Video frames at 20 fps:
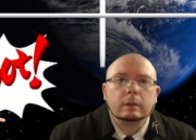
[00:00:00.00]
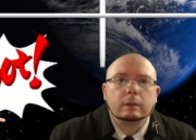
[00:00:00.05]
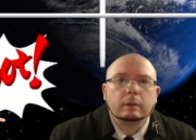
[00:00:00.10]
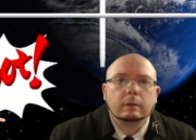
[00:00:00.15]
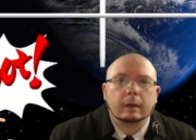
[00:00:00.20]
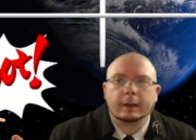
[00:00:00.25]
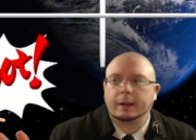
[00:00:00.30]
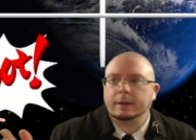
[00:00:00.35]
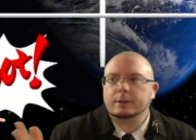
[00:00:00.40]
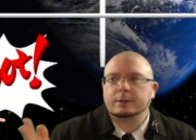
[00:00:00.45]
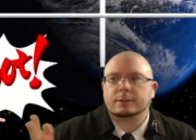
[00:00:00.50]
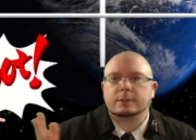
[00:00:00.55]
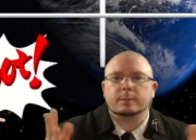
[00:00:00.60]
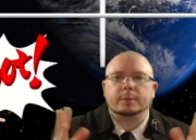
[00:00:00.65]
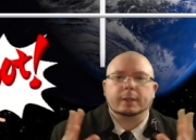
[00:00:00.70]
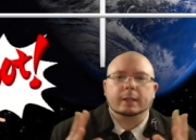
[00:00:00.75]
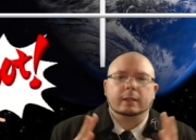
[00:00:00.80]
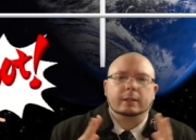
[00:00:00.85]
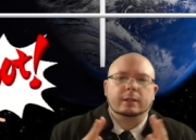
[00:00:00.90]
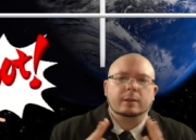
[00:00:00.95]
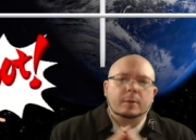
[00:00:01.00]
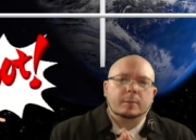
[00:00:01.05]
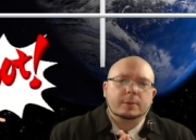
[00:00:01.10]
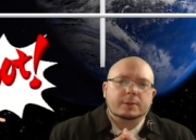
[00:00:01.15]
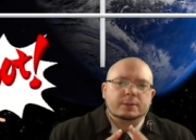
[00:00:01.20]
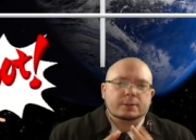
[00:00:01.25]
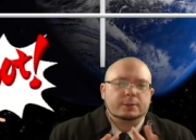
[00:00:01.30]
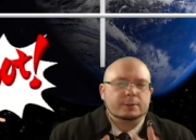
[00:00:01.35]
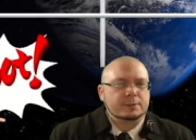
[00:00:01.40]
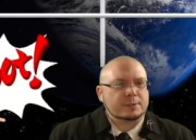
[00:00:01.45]
Right? I used to play, you remember
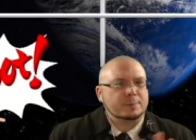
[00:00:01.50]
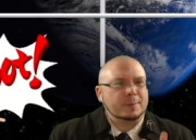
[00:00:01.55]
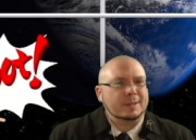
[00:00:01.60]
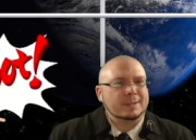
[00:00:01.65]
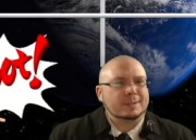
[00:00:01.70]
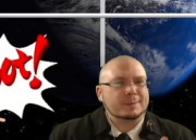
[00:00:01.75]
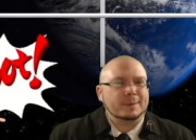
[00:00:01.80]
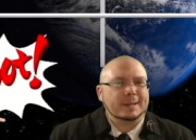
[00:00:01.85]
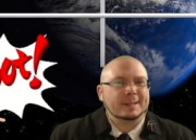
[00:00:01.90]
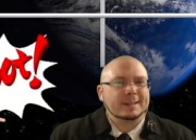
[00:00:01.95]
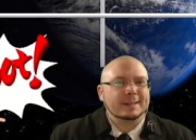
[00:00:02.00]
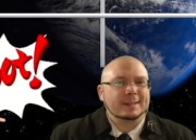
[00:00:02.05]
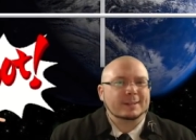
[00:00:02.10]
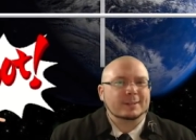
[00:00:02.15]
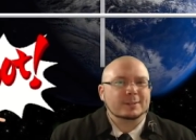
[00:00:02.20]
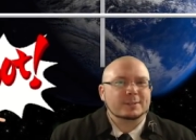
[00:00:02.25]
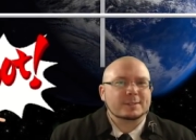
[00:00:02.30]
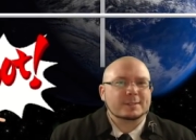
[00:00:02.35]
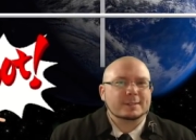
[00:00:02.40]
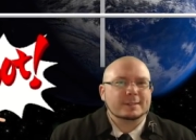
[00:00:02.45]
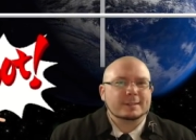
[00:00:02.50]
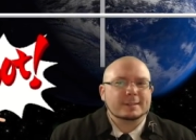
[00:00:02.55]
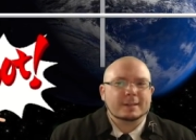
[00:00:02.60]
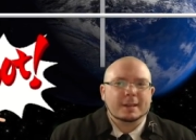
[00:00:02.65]
the old Spaceman Legos?